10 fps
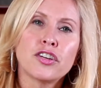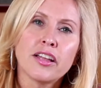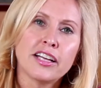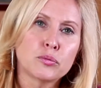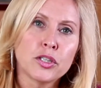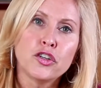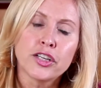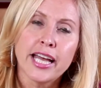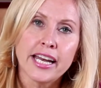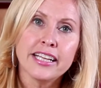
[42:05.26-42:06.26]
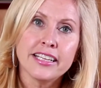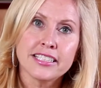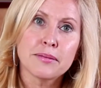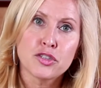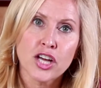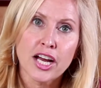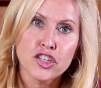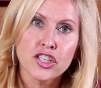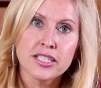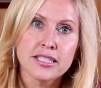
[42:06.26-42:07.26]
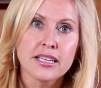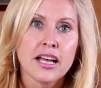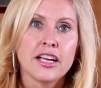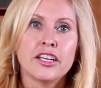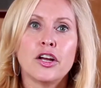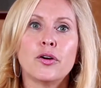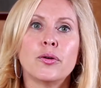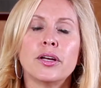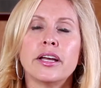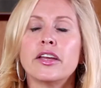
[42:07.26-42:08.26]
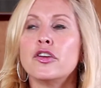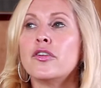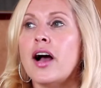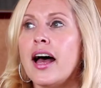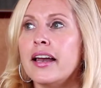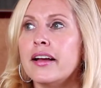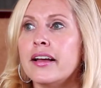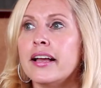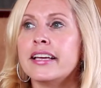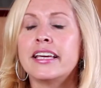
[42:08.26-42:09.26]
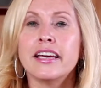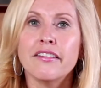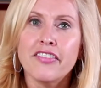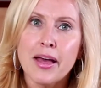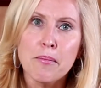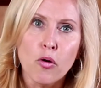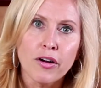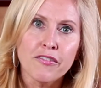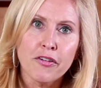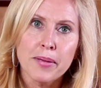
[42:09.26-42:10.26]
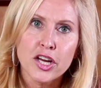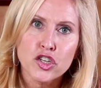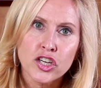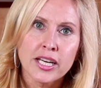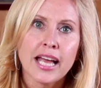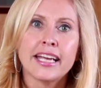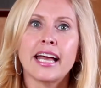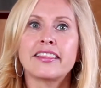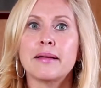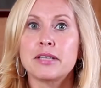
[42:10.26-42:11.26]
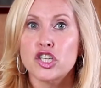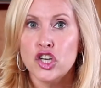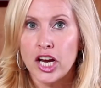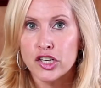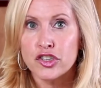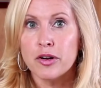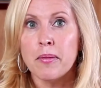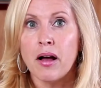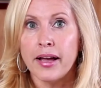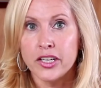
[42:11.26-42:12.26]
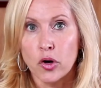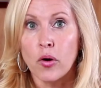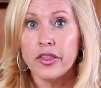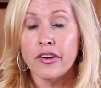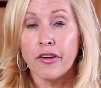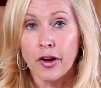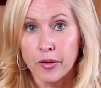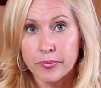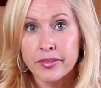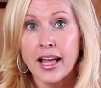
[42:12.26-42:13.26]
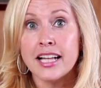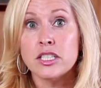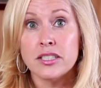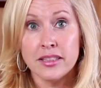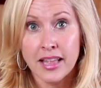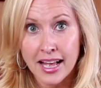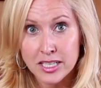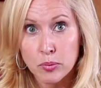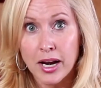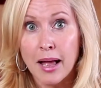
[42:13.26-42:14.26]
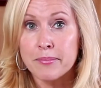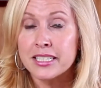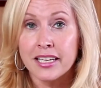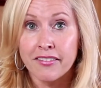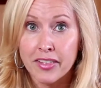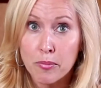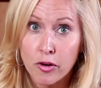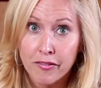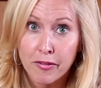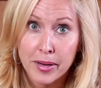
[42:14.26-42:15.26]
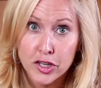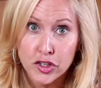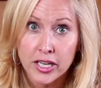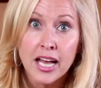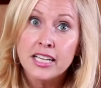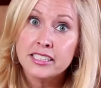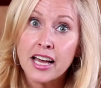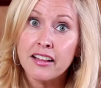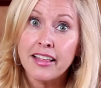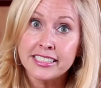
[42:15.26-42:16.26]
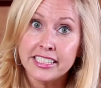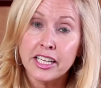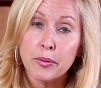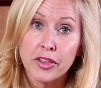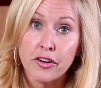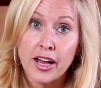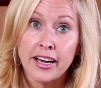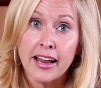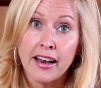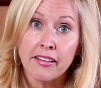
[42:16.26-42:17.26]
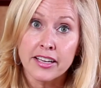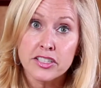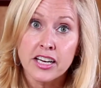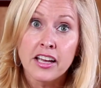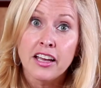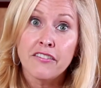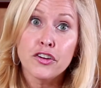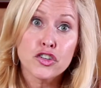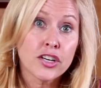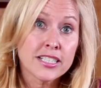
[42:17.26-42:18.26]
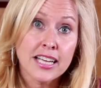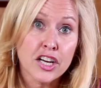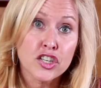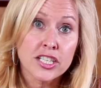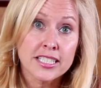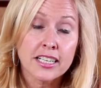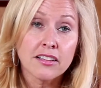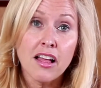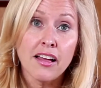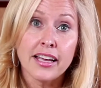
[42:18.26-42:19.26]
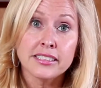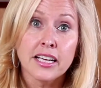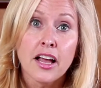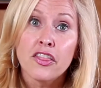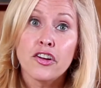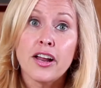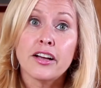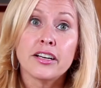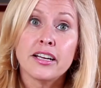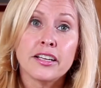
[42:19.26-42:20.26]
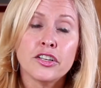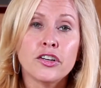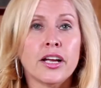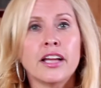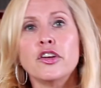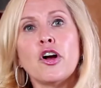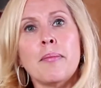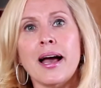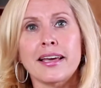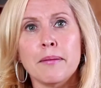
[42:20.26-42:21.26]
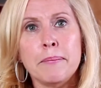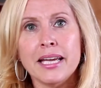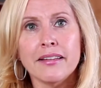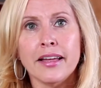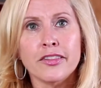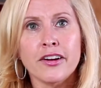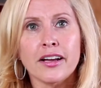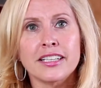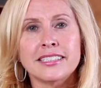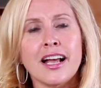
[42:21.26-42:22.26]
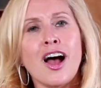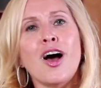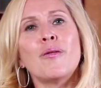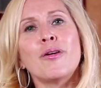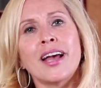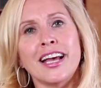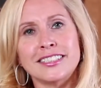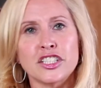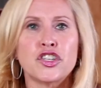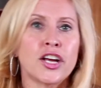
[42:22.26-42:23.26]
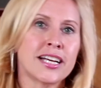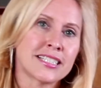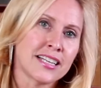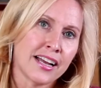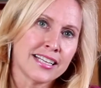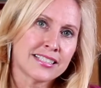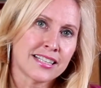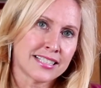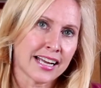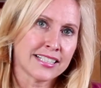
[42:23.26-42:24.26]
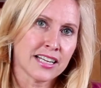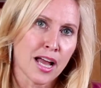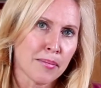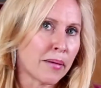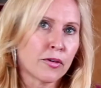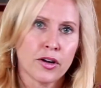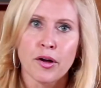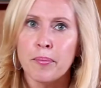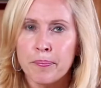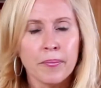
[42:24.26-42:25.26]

realize when you're getting these objections, you gotta give them more information and get them to change their mind on their own. That's what happens. Give them more information. It's kind of like dealing with a credit analyst. If your transaction is declined, they're not gonna, and you go back and appeal it, they're not gonna say, oh, okay, since you asked nice the second time, I'm gonna